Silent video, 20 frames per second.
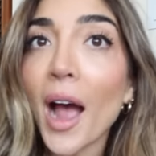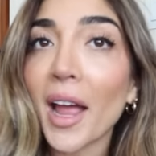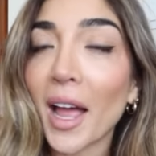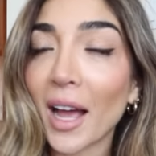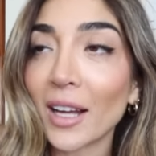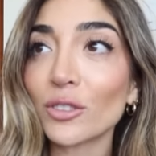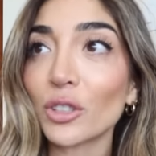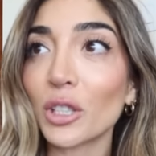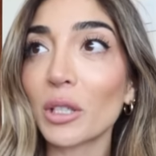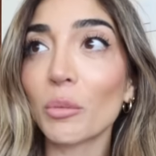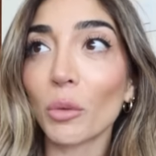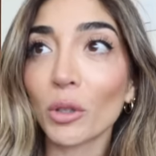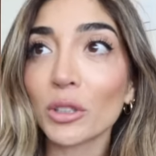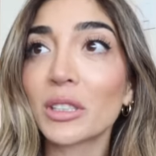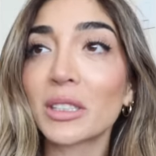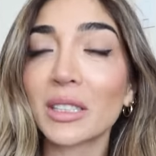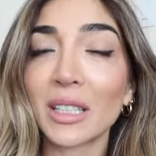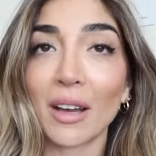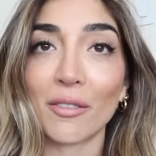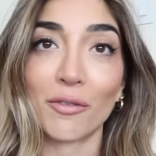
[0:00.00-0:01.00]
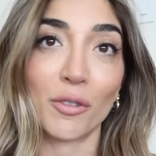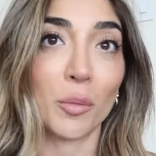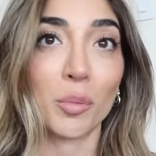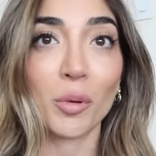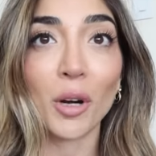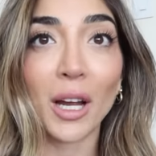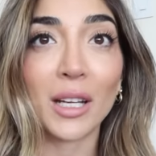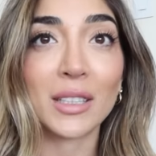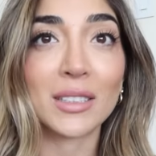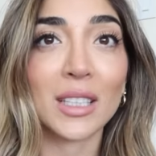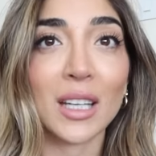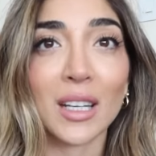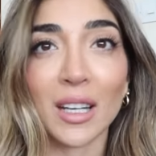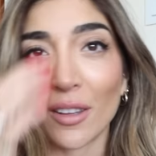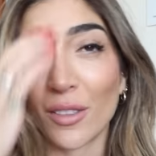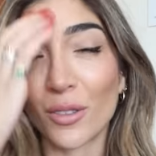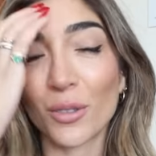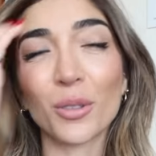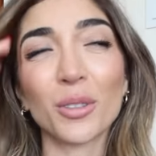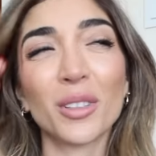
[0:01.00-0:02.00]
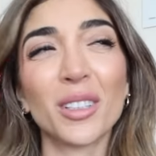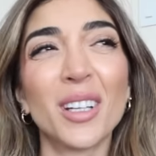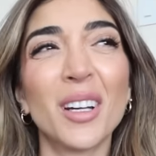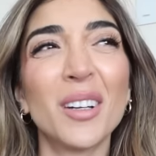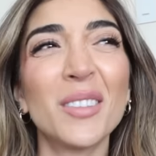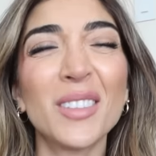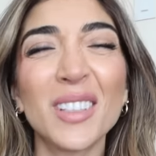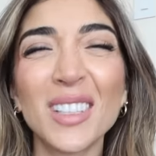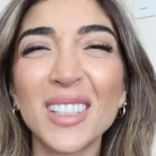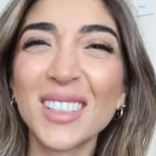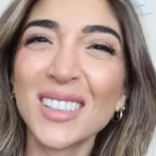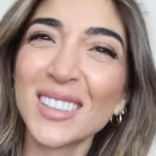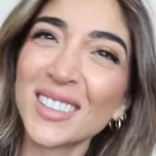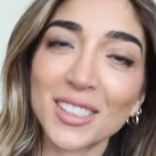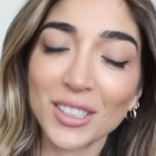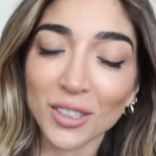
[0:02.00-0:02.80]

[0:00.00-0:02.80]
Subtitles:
I actually wanted to get full price. And I thought, you know what?